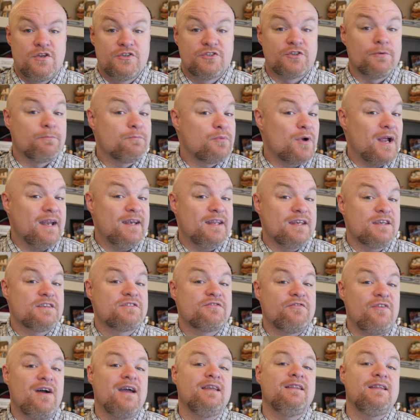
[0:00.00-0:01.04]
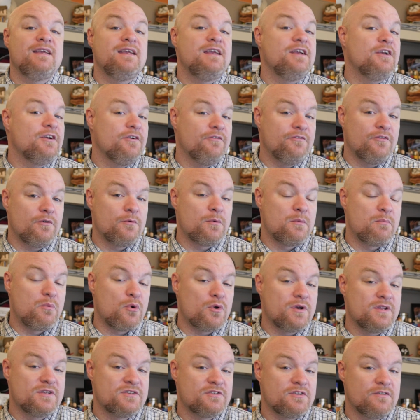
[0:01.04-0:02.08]
So branding is finally here for
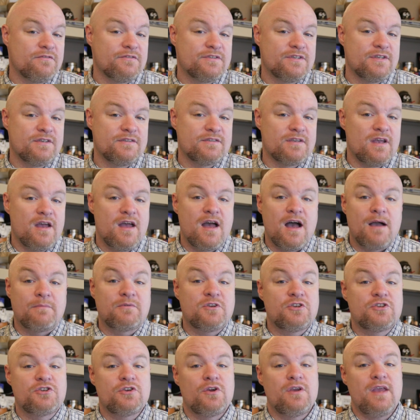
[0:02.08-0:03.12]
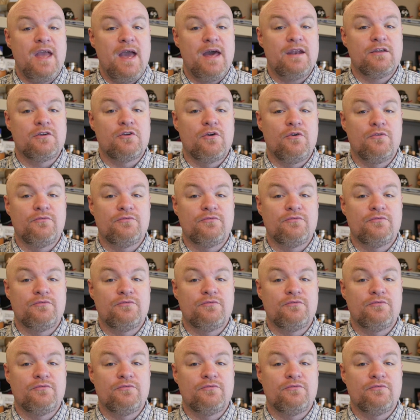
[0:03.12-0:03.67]
reporting services. I'm going to show you how to go